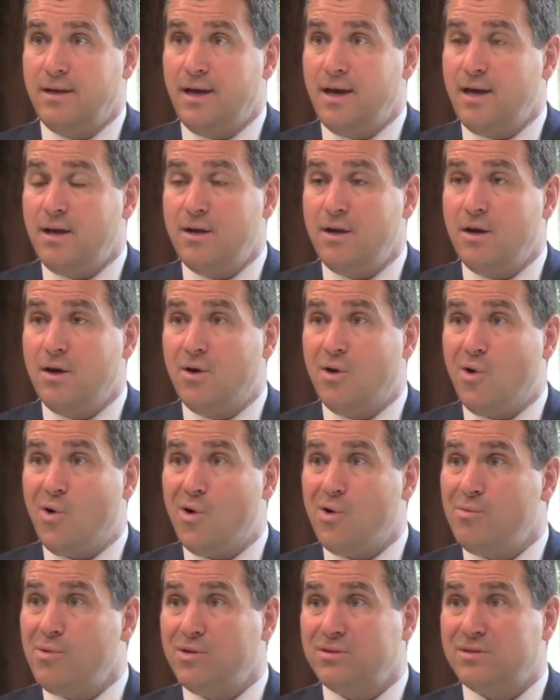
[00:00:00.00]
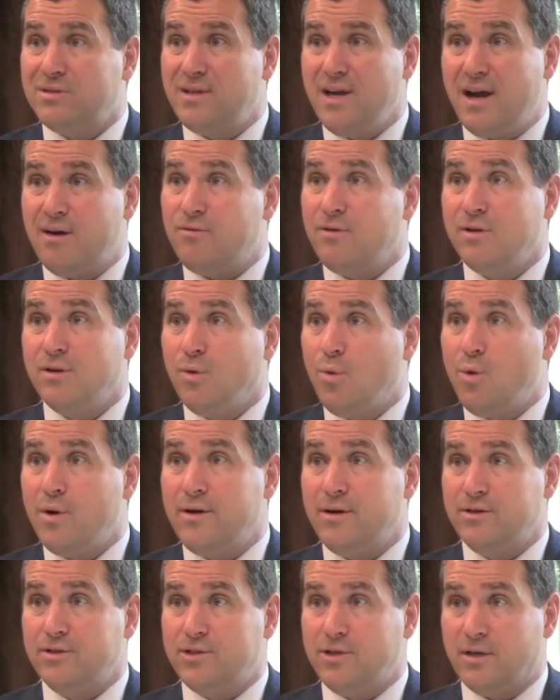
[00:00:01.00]
And almost every
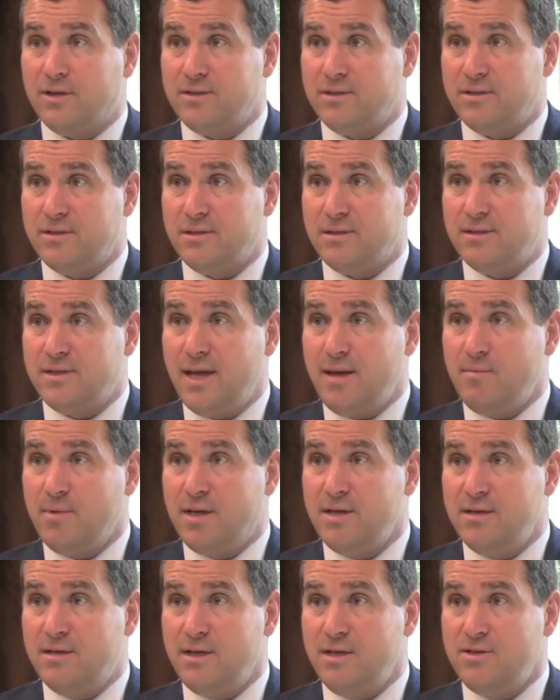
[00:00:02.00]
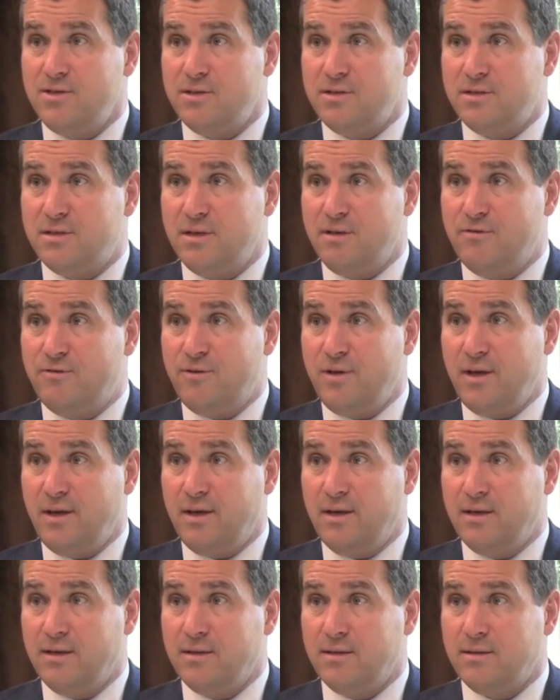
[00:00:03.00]
lawyer charges the same contingency
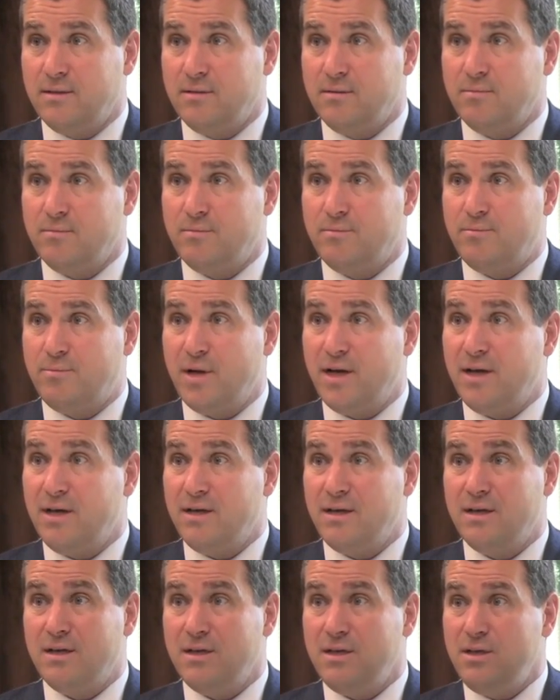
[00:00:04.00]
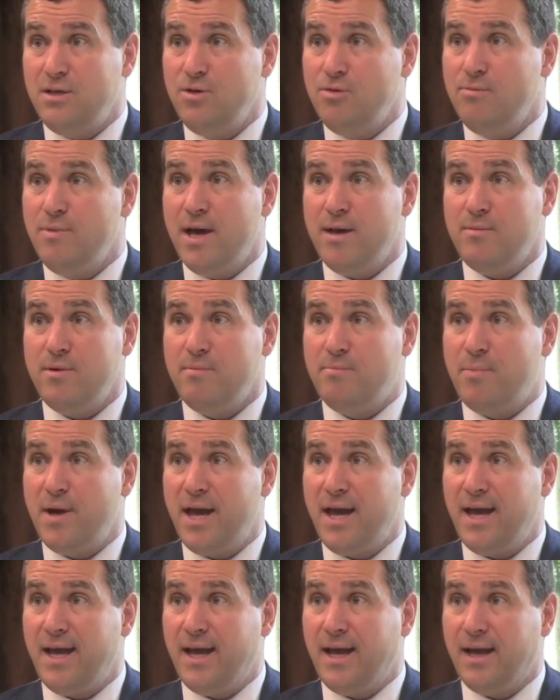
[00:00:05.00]
fee, but you may be
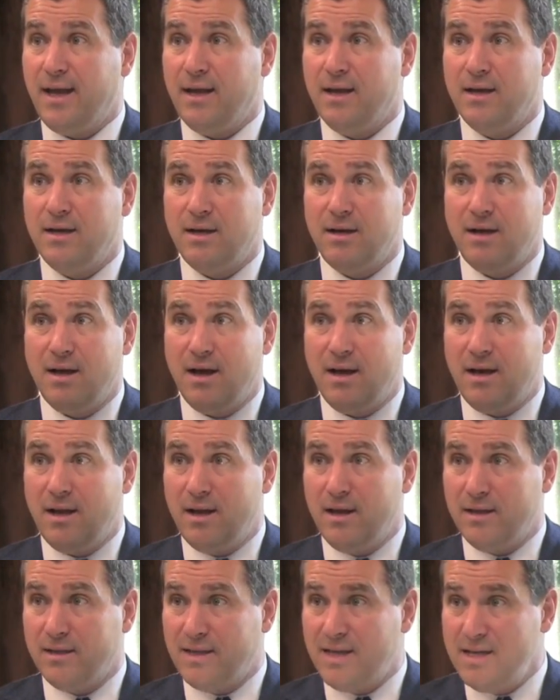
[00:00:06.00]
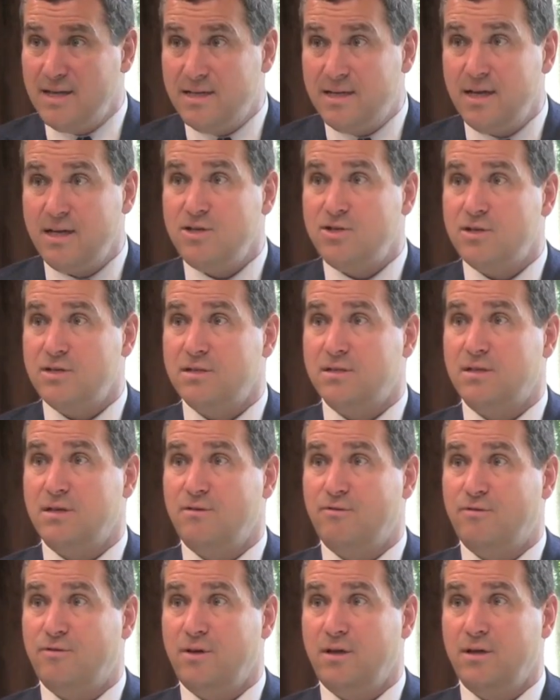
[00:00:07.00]
paying a
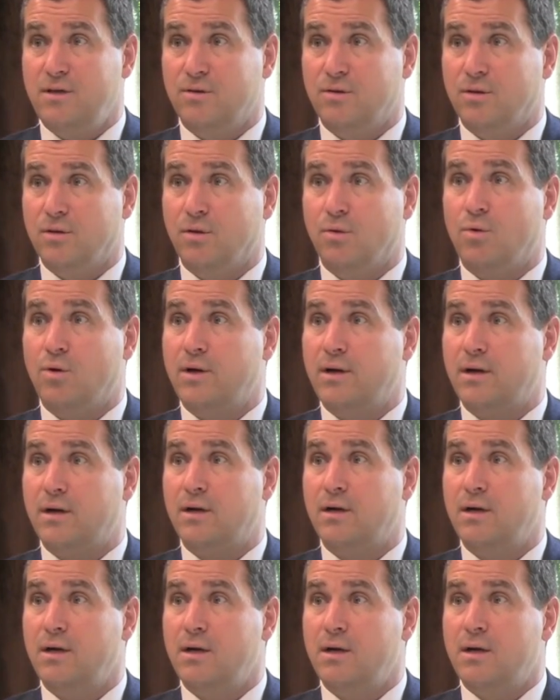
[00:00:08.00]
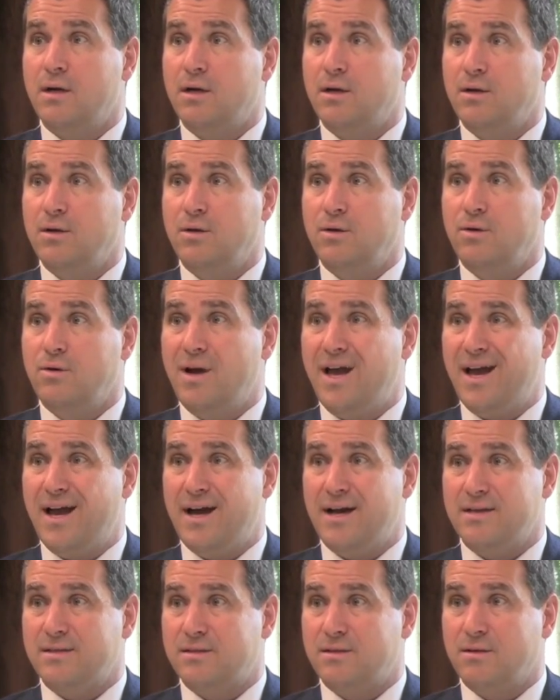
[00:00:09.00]
contingency fee to a lawyer who
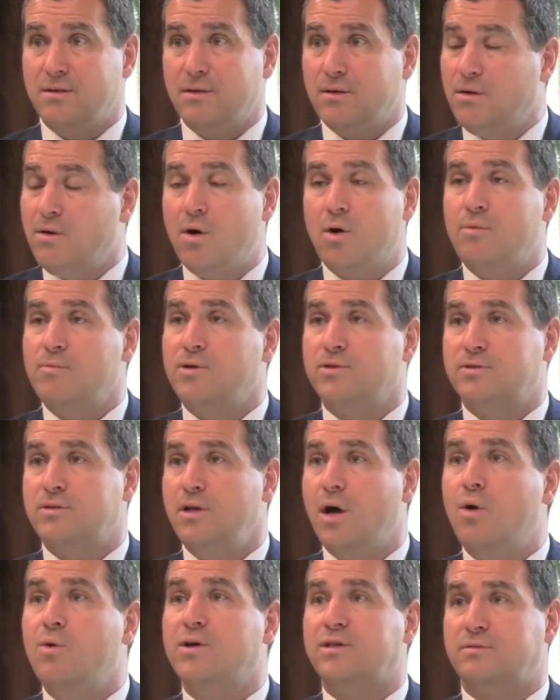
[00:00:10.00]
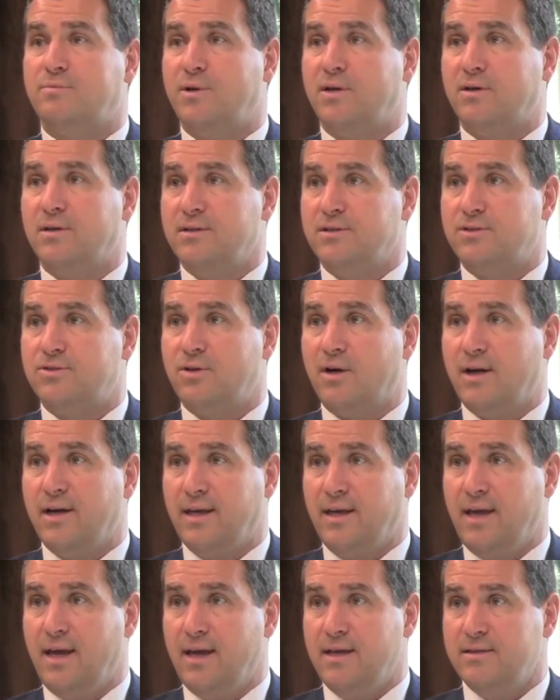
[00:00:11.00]
has almost no experience
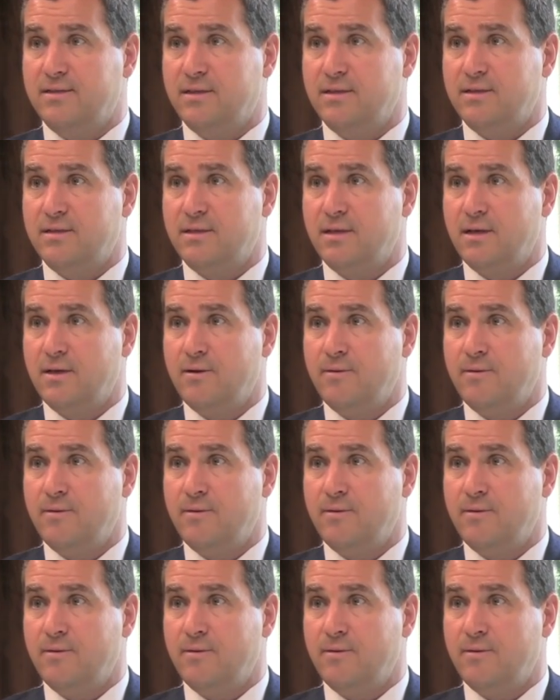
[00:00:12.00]
trying cases,